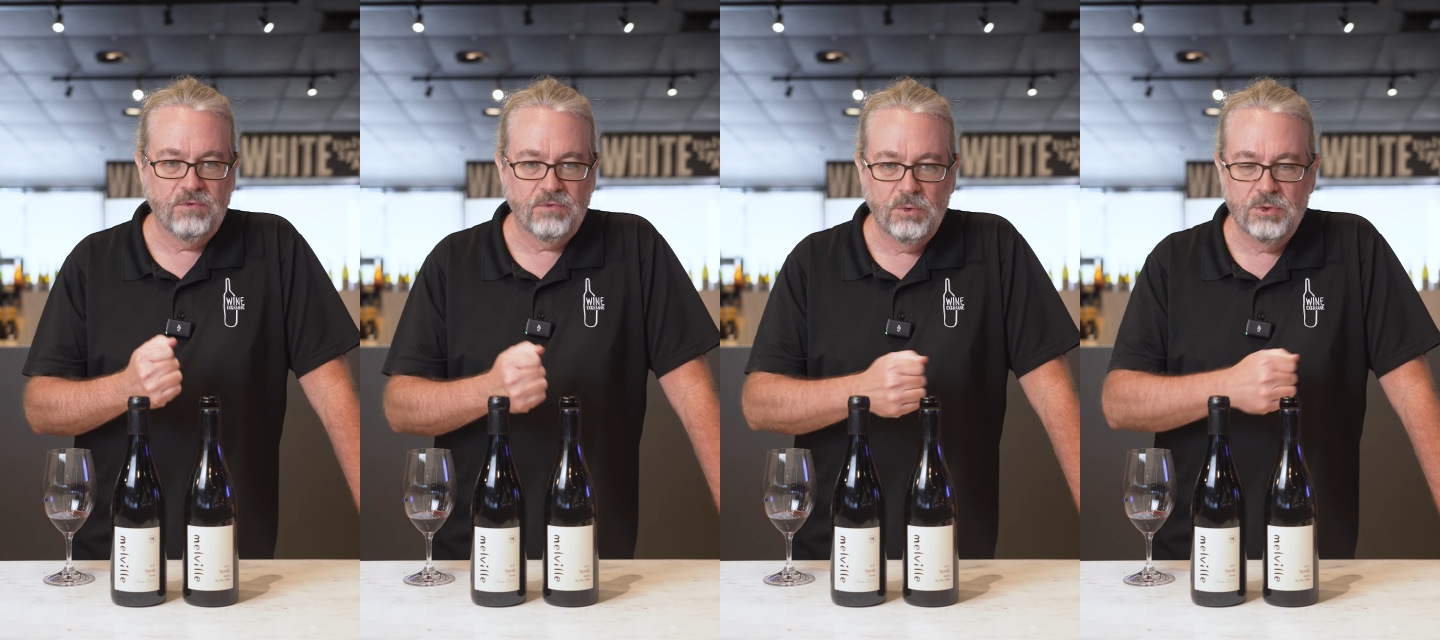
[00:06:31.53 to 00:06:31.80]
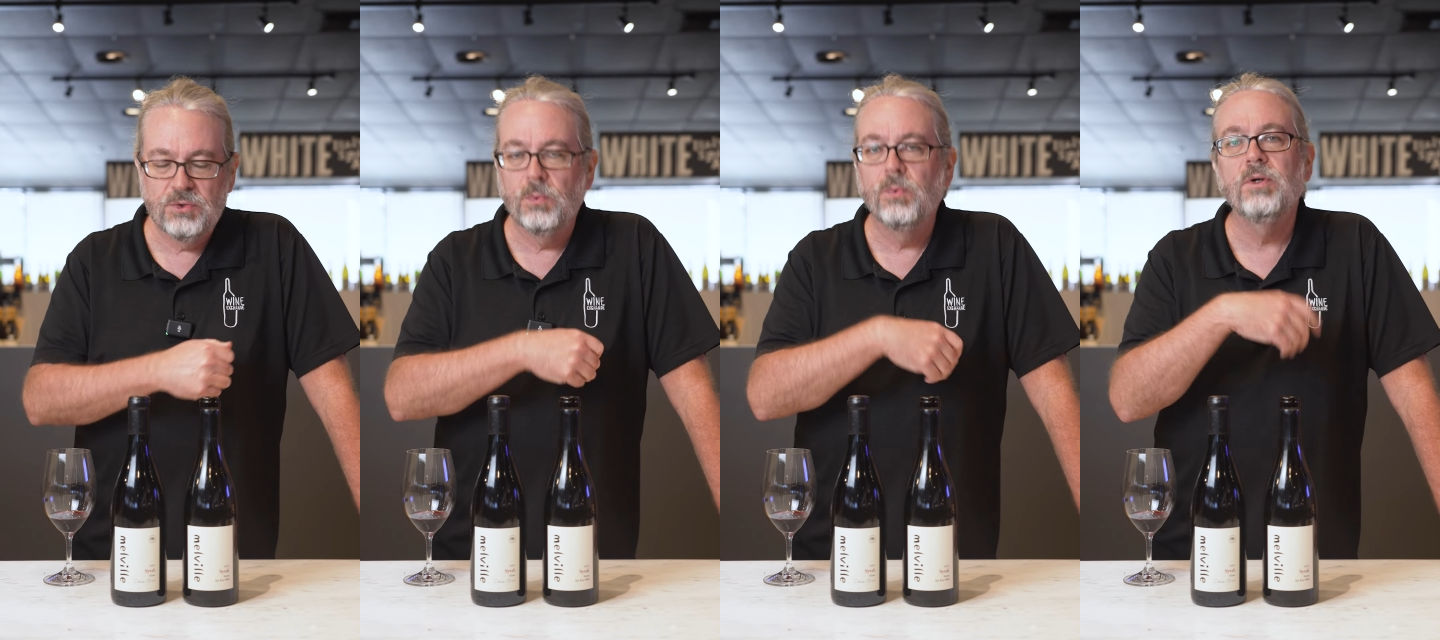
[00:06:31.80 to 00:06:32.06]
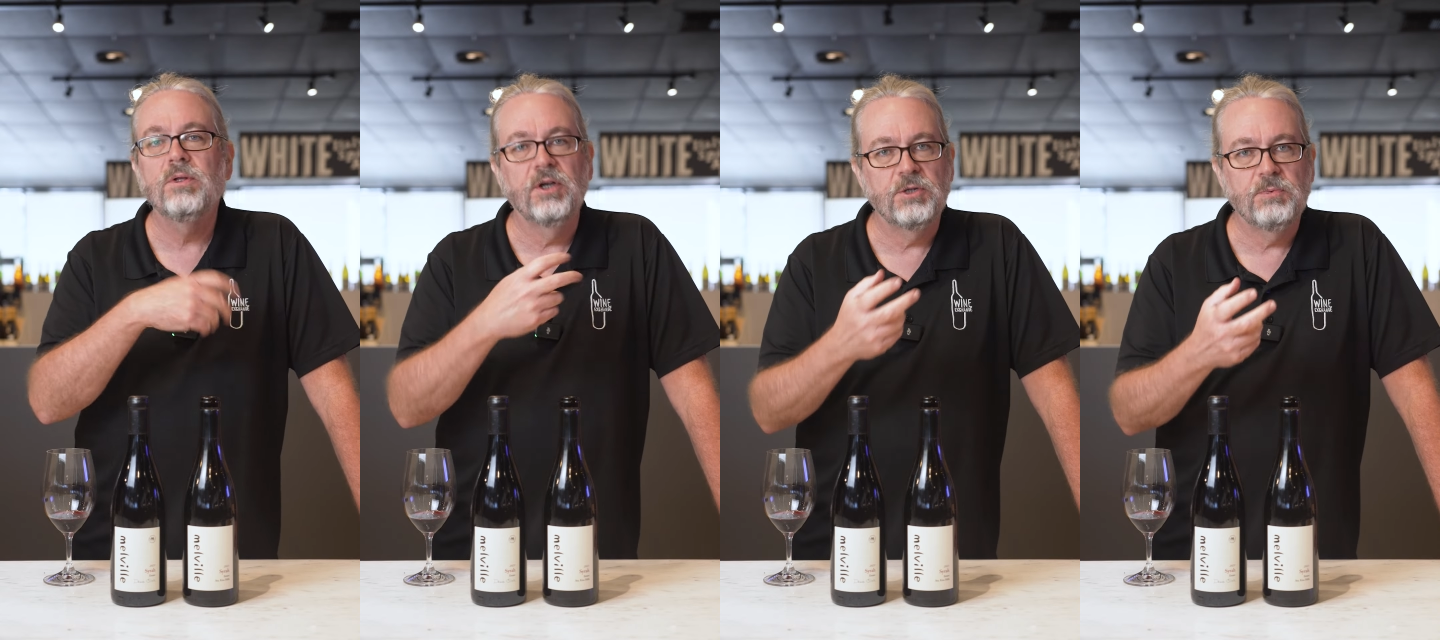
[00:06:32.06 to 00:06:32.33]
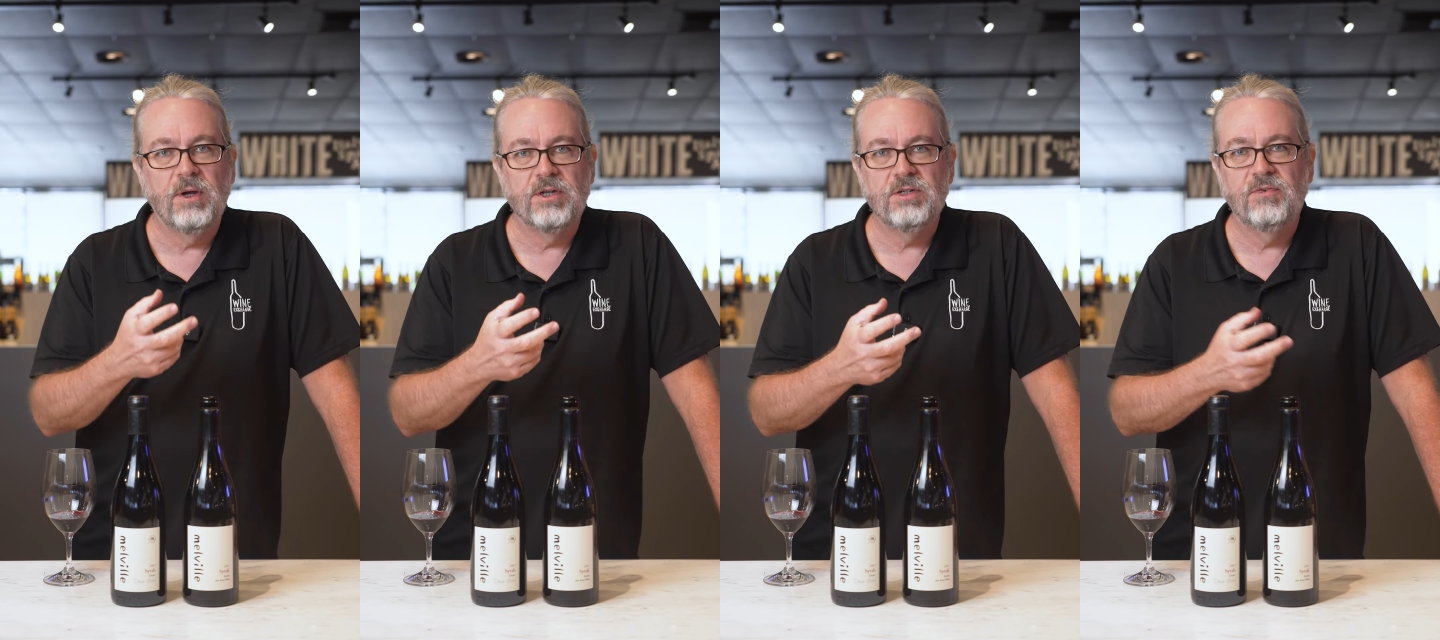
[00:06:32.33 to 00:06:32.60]
fruit's really
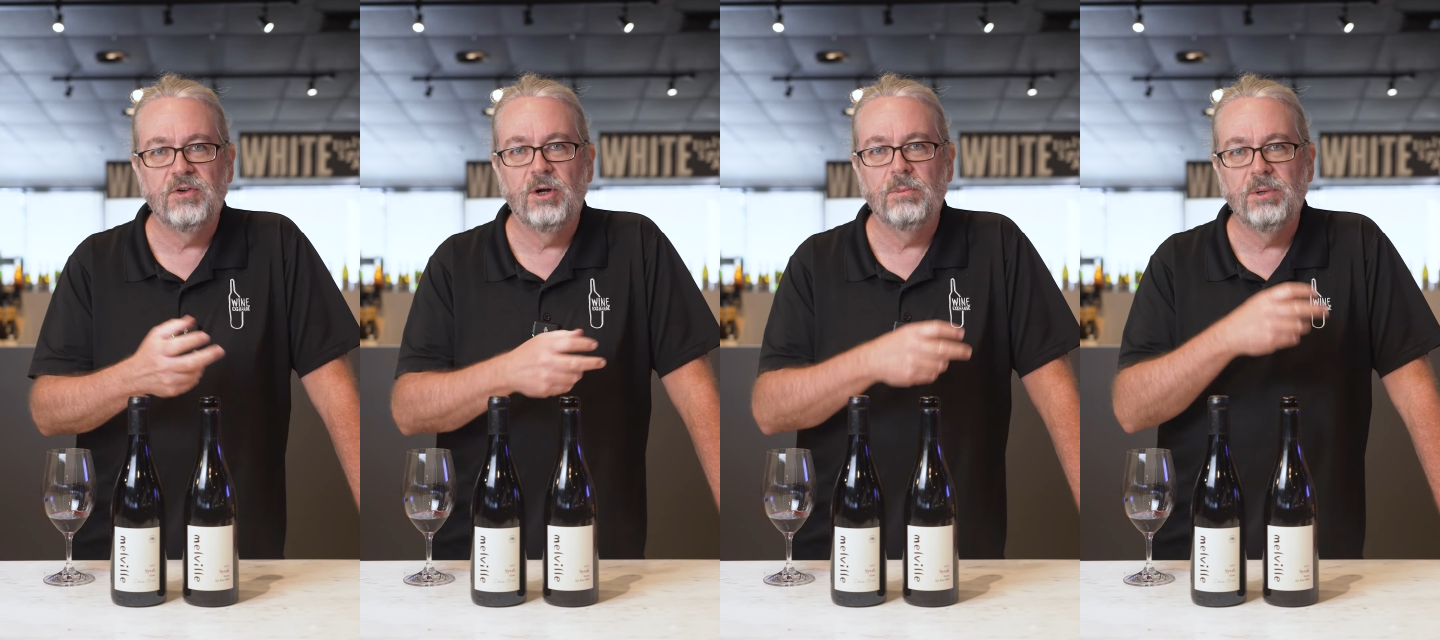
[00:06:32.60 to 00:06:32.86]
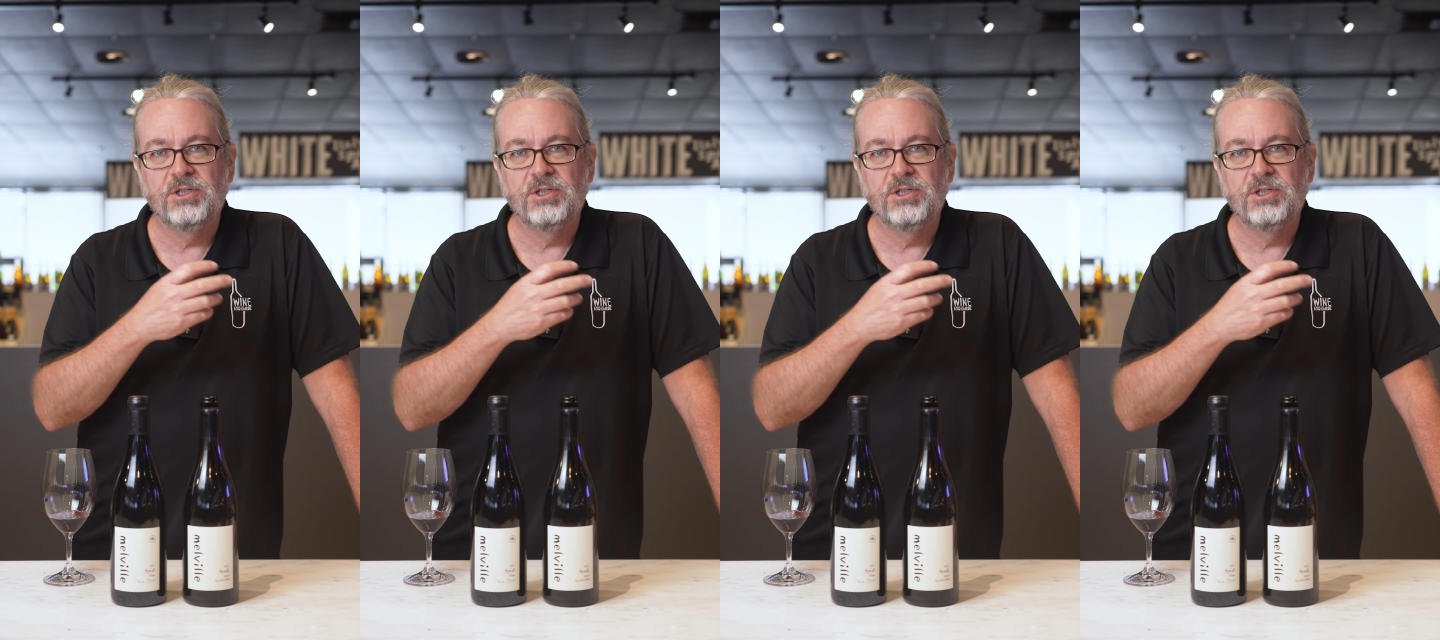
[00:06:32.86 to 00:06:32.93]
expressive here,